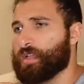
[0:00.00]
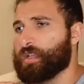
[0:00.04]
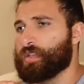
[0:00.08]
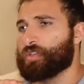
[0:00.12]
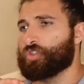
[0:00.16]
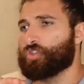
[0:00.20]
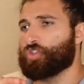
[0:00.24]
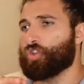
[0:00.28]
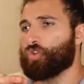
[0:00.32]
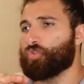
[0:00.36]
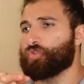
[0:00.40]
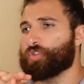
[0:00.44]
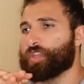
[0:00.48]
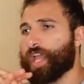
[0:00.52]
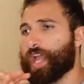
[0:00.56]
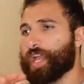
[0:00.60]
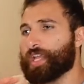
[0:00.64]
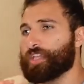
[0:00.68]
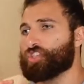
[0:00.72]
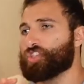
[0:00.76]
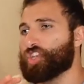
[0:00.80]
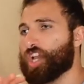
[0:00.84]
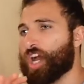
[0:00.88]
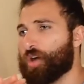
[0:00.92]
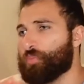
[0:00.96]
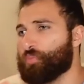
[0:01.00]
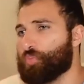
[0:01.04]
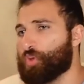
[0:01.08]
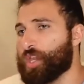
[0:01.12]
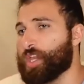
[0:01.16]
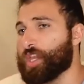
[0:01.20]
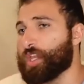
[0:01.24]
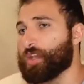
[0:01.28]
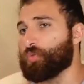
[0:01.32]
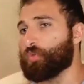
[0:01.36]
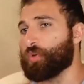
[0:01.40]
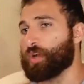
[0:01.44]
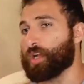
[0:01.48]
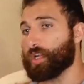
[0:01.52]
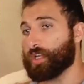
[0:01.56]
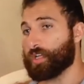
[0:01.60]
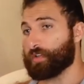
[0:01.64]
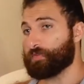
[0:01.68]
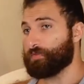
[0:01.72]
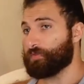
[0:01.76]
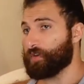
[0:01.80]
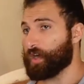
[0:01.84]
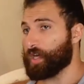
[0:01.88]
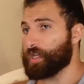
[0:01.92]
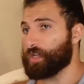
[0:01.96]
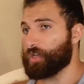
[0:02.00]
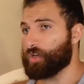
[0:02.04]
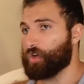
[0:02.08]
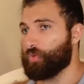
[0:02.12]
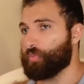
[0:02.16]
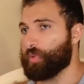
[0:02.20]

So Deng Xiaoping, we're going to fucking go